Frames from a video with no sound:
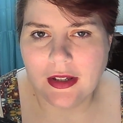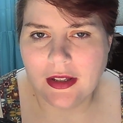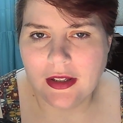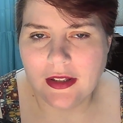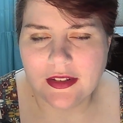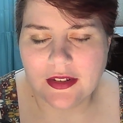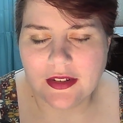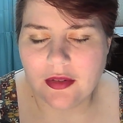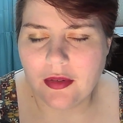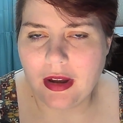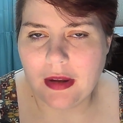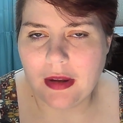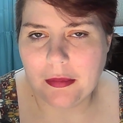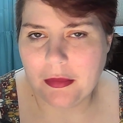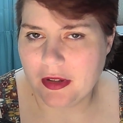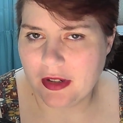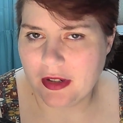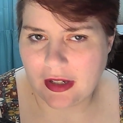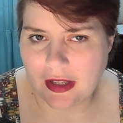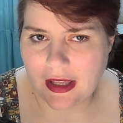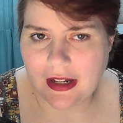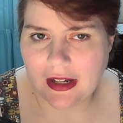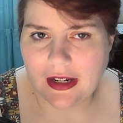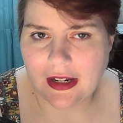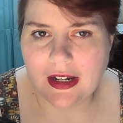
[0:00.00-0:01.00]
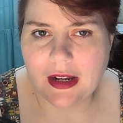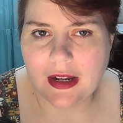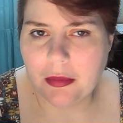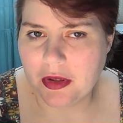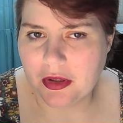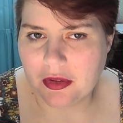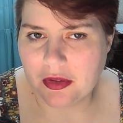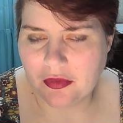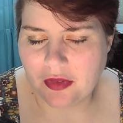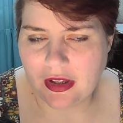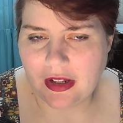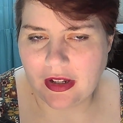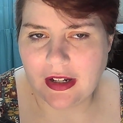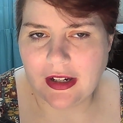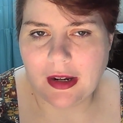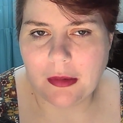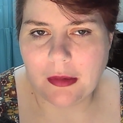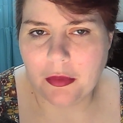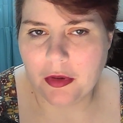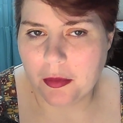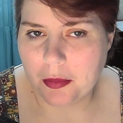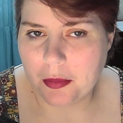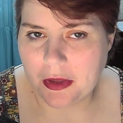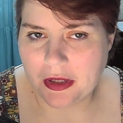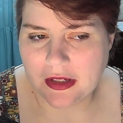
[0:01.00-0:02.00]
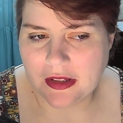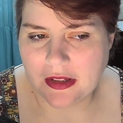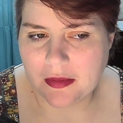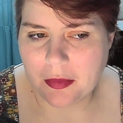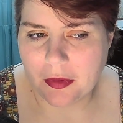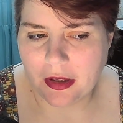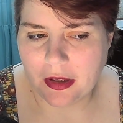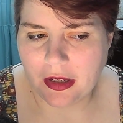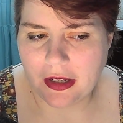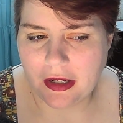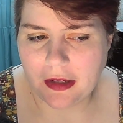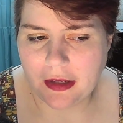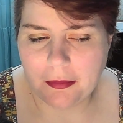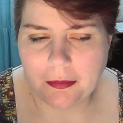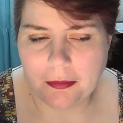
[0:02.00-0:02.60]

So I'm going to get it. I'm going to read it. I'm going to be disappointed.